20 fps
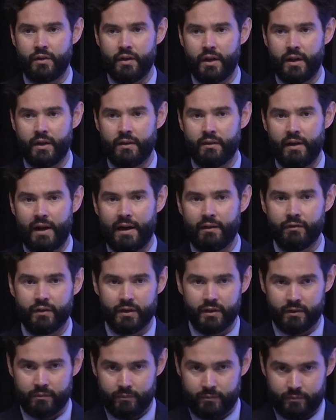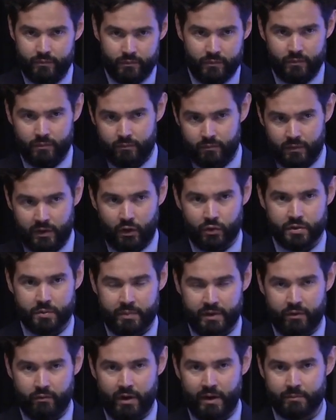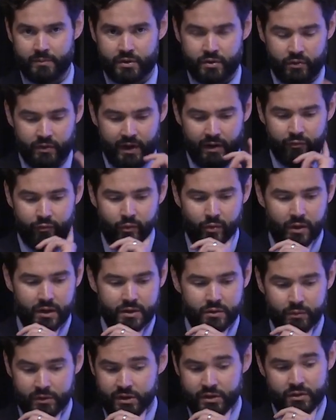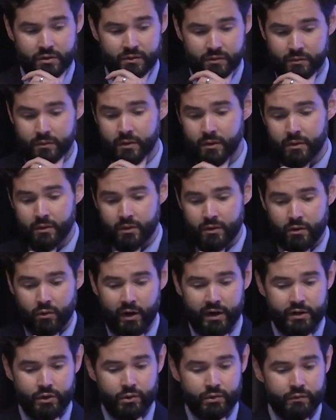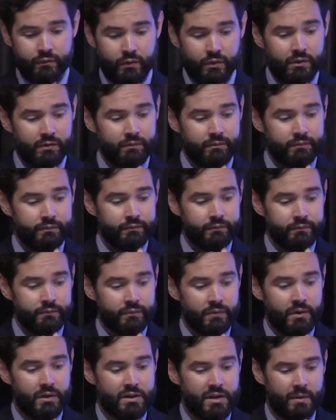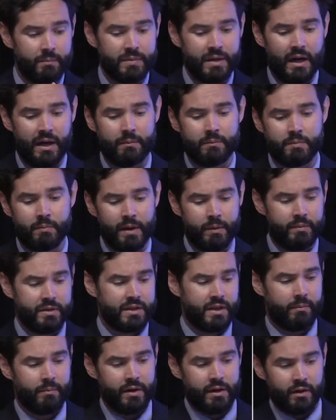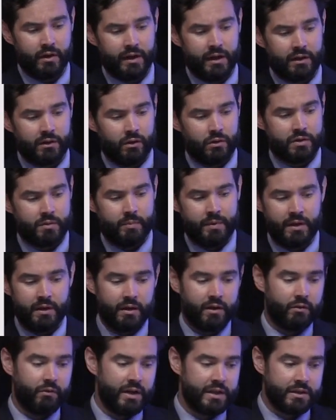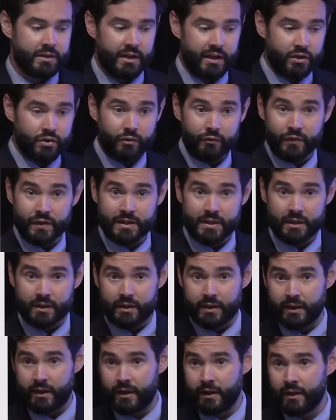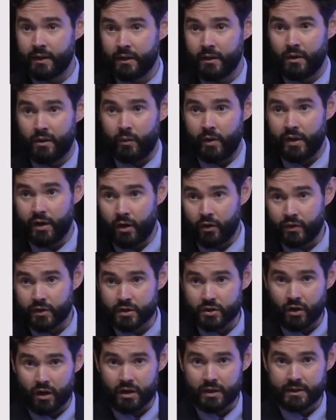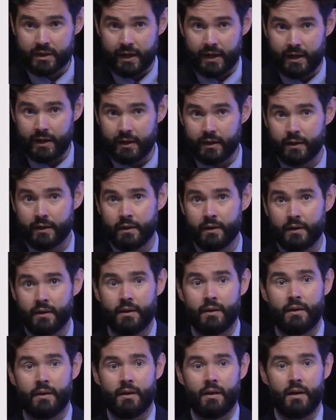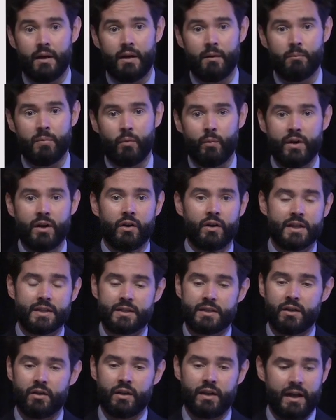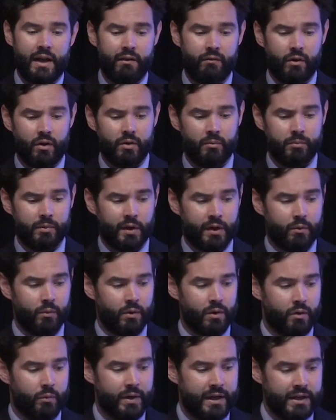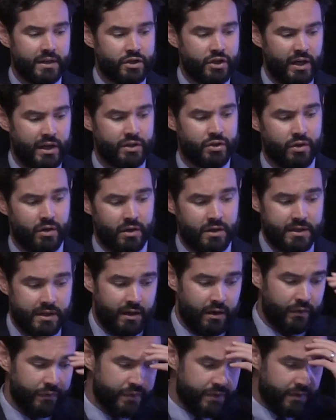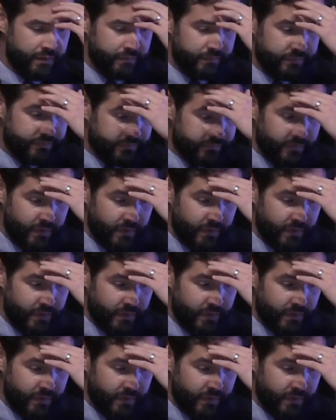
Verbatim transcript: than have the clozapine REMS do that for us, which is quite useful. Sometimes maybe somebody will get clozapine in a residential facility. We know the start date, um, but we don't necessarily have all the blood work. We can change it ourselves.